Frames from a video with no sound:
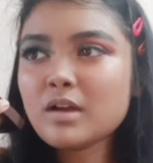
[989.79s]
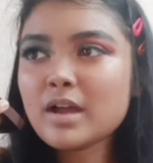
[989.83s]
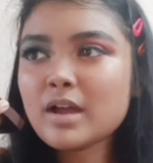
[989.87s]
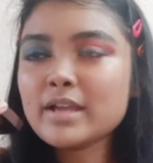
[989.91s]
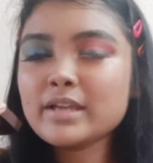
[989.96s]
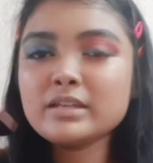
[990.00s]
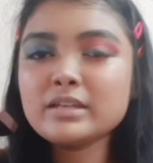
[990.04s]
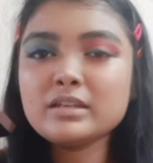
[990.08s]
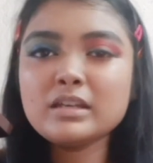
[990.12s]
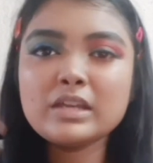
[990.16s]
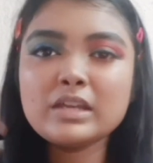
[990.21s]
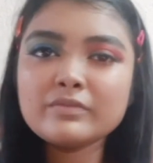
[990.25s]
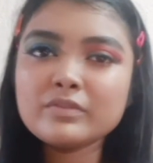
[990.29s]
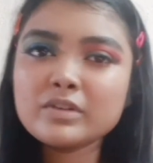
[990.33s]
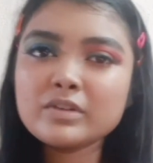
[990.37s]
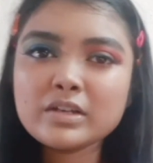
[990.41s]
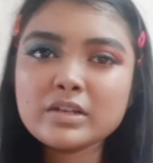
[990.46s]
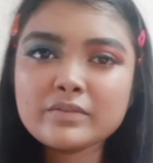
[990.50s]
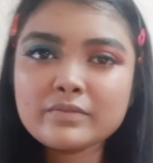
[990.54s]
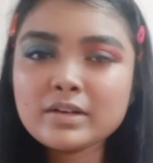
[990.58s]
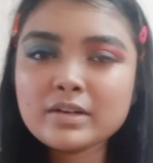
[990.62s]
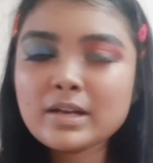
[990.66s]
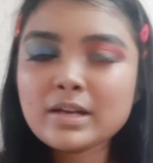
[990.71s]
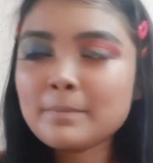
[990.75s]
I never
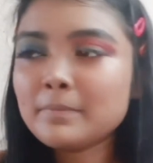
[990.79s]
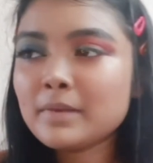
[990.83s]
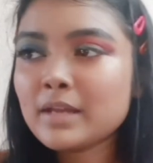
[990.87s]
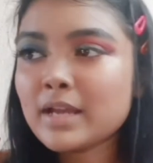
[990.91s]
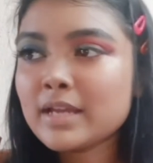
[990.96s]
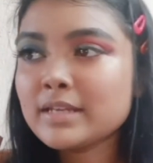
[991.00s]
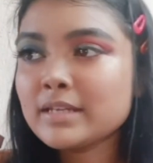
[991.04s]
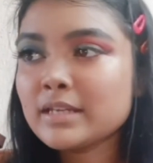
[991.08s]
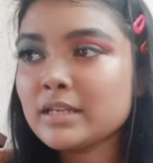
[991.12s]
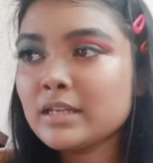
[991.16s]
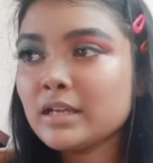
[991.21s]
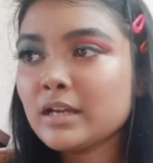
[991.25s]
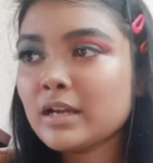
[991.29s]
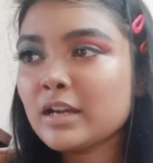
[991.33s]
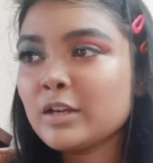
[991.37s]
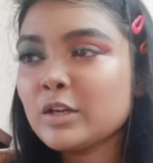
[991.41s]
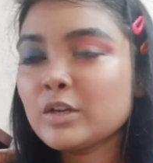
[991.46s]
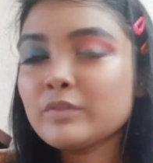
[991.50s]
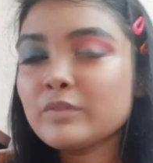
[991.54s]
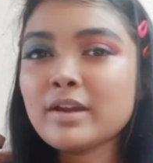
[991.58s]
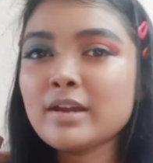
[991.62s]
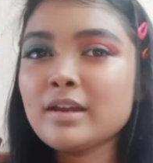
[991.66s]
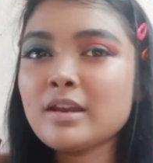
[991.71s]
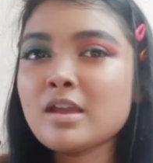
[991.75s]
ever applied any kind
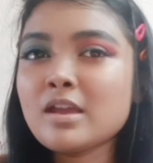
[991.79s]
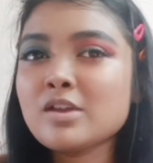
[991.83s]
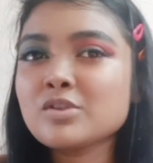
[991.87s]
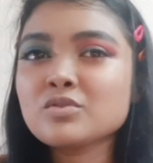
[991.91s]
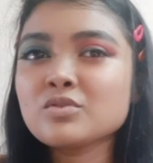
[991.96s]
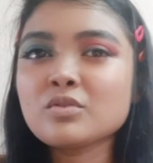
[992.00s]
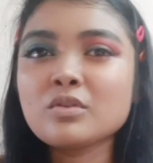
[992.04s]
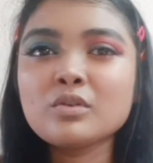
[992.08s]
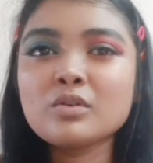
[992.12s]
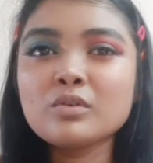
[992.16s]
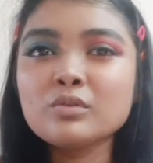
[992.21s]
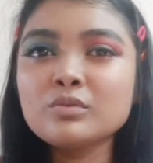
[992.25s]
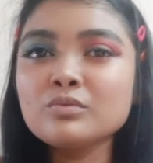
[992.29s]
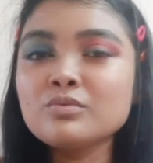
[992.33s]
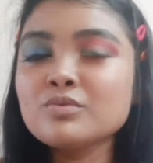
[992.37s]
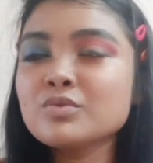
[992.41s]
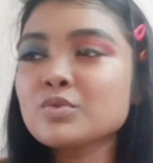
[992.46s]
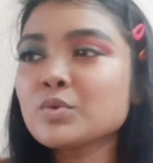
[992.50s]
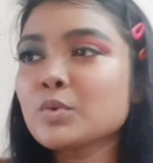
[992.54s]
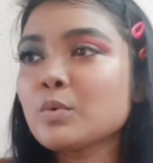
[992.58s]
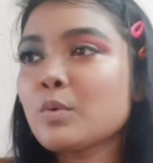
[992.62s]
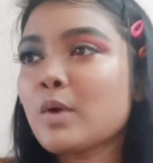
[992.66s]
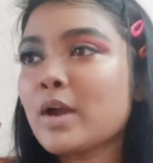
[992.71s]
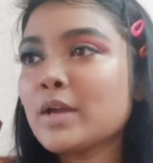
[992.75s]
of eyelash or glue,
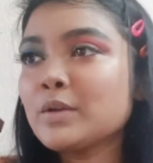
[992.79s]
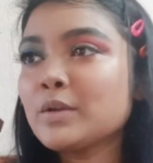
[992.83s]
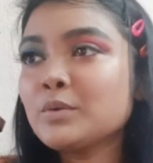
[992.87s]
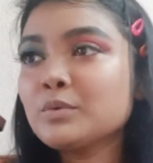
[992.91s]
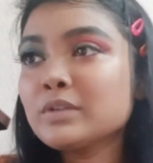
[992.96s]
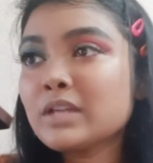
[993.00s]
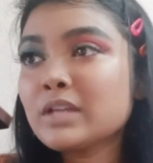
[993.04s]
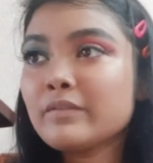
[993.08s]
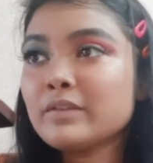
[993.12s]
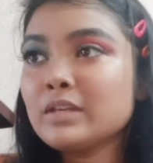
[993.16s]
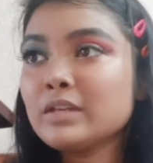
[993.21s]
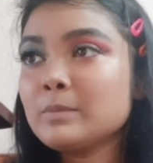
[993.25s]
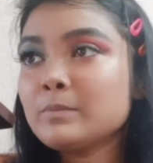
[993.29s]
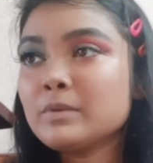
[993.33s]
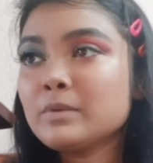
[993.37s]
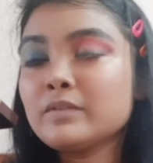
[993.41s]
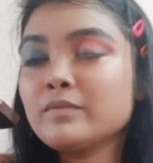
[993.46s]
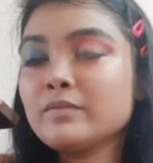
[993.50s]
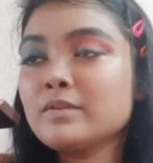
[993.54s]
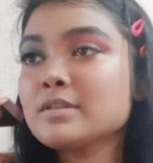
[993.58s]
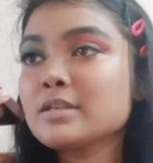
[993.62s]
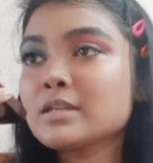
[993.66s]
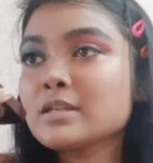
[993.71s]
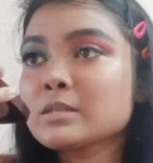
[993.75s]
so I don't have any
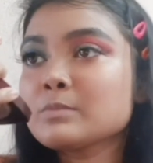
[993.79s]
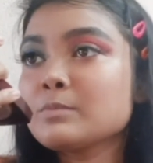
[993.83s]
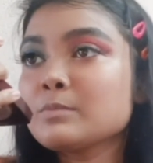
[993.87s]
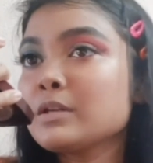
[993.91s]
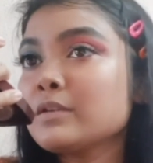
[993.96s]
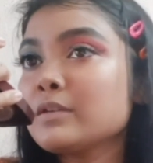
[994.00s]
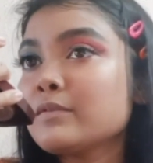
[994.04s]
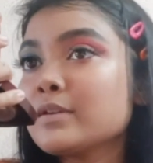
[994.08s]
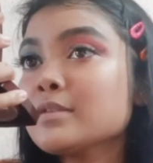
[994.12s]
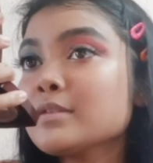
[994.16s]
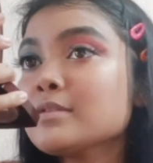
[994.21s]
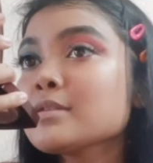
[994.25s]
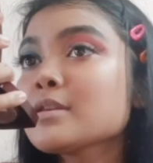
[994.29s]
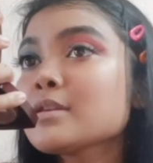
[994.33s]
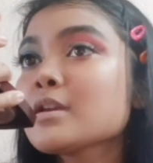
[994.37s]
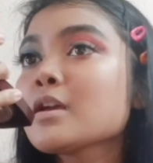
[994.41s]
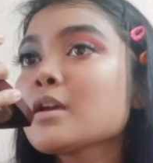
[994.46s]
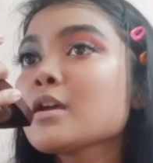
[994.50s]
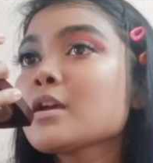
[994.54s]
previous experience.